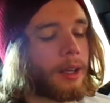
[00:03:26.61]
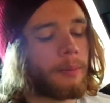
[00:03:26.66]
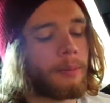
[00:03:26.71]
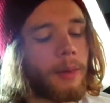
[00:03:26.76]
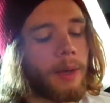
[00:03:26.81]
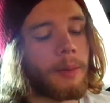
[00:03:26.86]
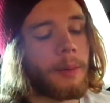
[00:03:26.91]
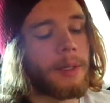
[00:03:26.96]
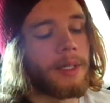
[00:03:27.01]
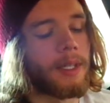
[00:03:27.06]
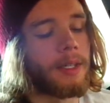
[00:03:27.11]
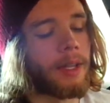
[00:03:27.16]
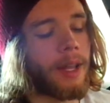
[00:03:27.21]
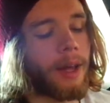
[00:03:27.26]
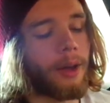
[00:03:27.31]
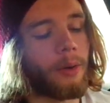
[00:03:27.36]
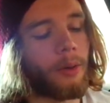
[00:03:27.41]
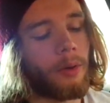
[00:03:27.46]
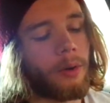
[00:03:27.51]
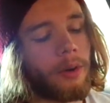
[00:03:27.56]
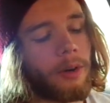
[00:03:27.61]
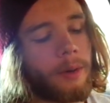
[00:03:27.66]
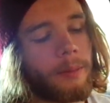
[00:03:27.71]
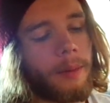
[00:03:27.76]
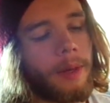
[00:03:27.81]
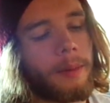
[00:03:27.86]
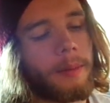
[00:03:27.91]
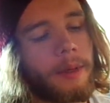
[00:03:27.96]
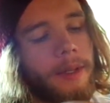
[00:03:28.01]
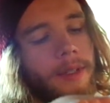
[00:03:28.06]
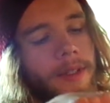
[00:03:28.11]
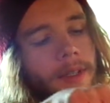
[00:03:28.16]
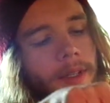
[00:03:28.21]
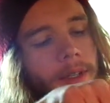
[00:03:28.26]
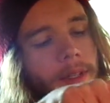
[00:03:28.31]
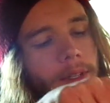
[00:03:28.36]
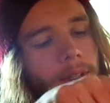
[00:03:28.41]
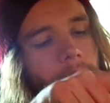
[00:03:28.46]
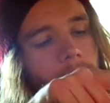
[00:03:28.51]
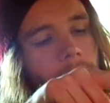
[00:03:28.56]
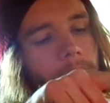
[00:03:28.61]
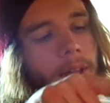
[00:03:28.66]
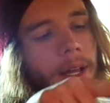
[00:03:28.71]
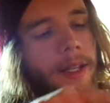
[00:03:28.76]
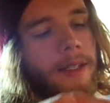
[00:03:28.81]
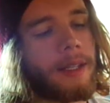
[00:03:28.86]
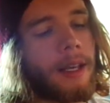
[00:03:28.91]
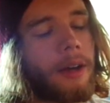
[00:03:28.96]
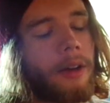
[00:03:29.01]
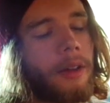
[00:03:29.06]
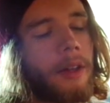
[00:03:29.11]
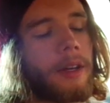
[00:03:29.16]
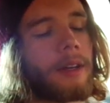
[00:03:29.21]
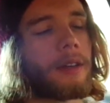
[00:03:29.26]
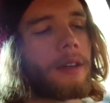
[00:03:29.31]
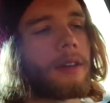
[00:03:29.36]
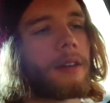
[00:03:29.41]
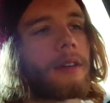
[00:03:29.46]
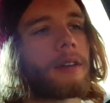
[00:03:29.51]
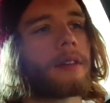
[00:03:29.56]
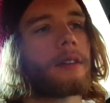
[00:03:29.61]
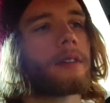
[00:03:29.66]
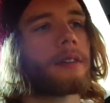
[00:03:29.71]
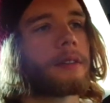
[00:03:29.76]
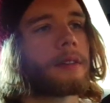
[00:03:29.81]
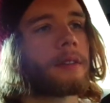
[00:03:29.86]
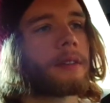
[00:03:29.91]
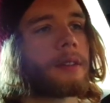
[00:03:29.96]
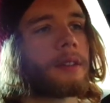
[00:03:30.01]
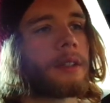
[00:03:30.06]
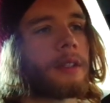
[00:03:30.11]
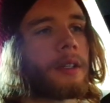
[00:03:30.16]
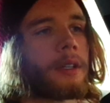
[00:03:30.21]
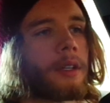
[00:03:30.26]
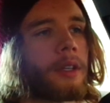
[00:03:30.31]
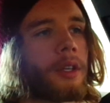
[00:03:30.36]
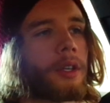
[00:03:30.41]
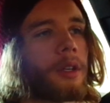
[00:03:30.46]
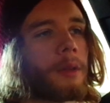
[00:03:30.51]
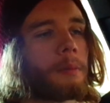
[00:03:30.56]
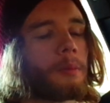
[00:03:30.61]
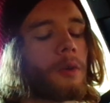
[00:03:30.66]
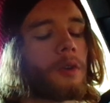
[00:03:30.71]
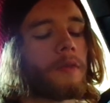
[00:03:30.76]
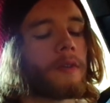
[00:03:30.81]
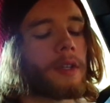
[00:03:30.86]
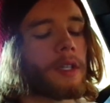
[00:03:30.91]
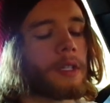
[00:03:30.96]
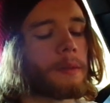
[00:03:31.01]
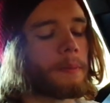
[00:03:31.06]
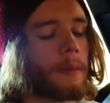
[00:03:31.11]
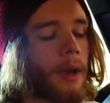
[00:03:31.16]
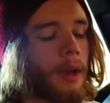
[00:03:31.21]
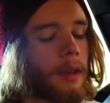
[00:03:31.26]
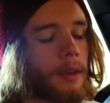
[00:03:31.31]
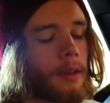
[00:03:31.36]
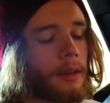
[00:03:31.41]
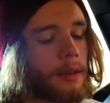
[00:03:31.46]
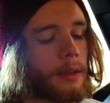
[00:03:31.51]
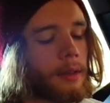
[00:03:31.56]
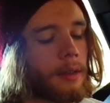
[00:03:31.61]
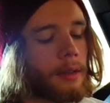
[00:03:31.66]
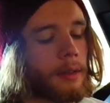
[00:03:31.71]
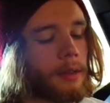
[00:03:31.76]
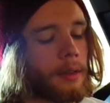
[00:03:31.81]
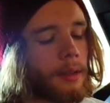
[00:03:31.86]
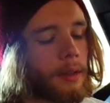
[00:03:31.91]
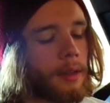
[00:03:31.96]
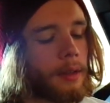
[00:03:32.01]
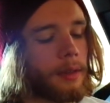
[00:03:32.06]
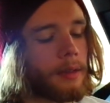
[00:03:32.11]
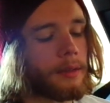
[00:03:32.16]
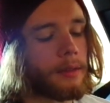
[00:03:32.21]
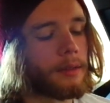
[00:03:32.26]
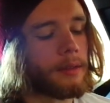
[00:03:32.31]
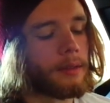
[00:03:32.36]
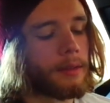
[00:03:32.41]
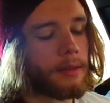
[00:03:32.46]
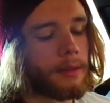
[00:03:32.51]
maybe it's in that order. Maybe it's like that's how like your movie spike is.